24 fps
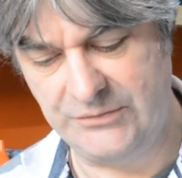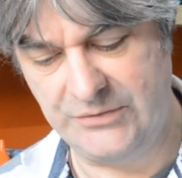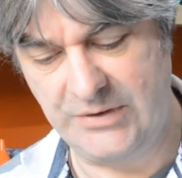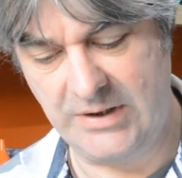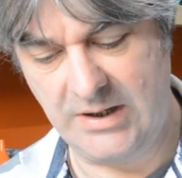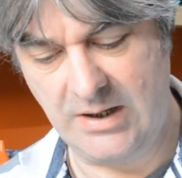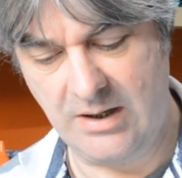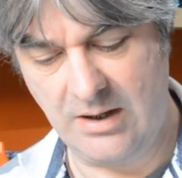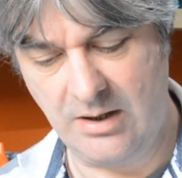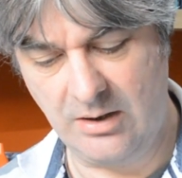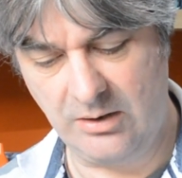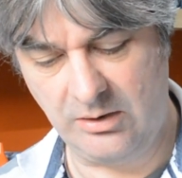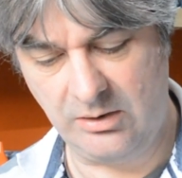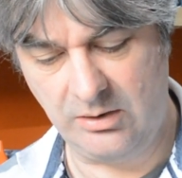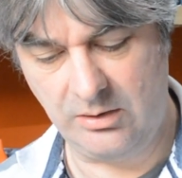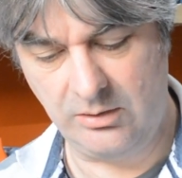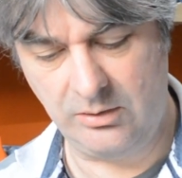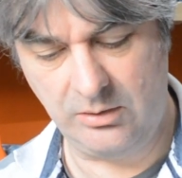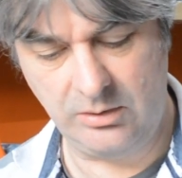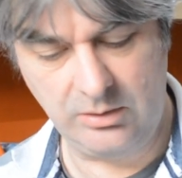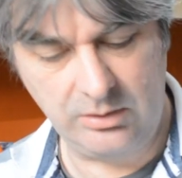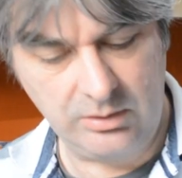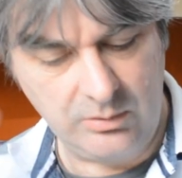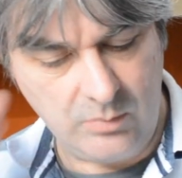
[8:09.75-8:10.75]
Dear
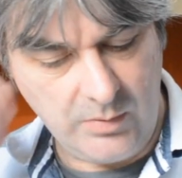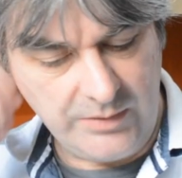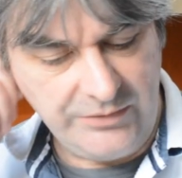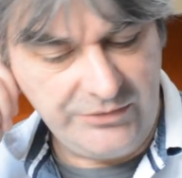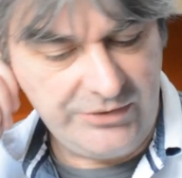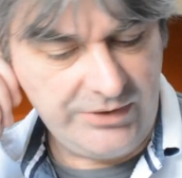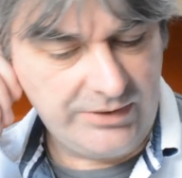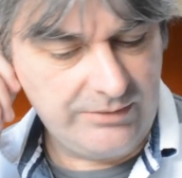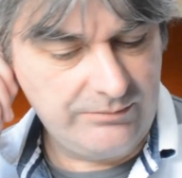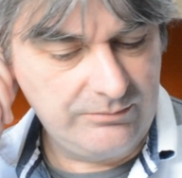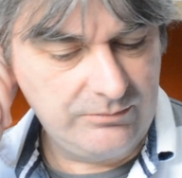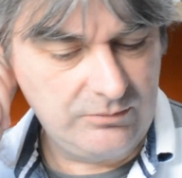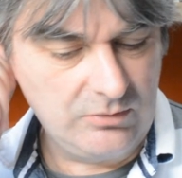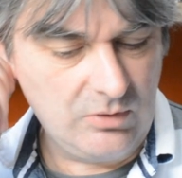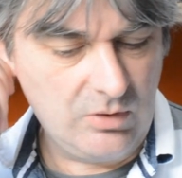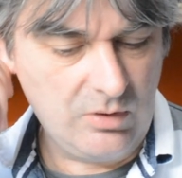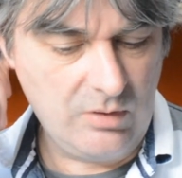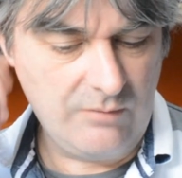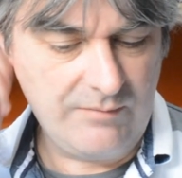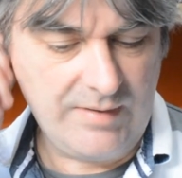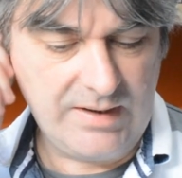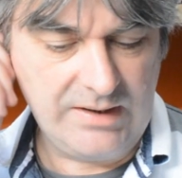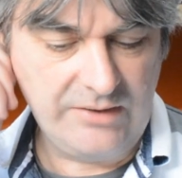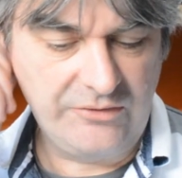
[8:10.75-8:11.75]
Quentin
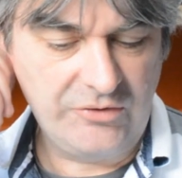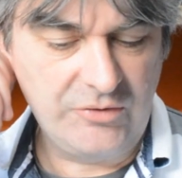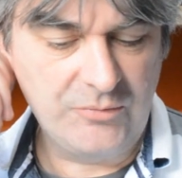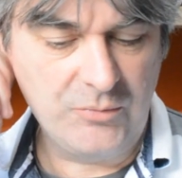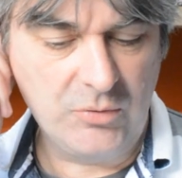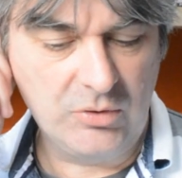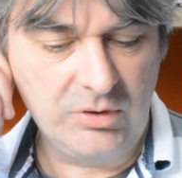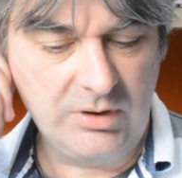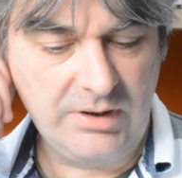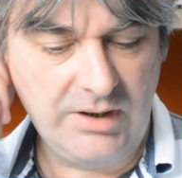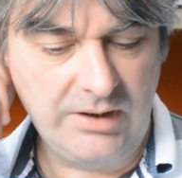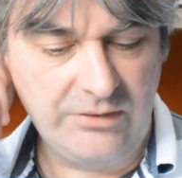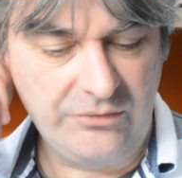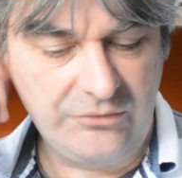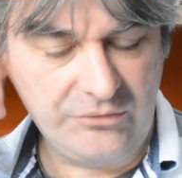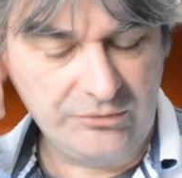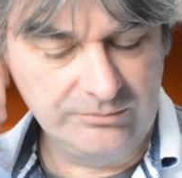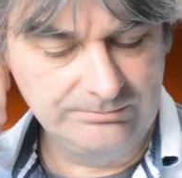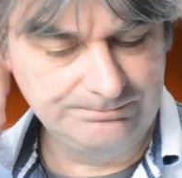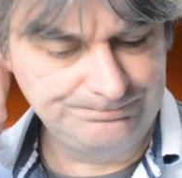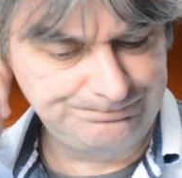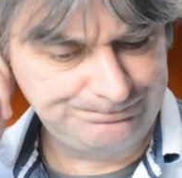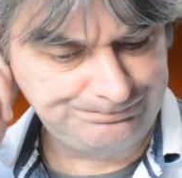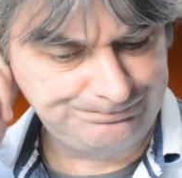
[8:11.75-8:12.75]
of Annex's Model Kits,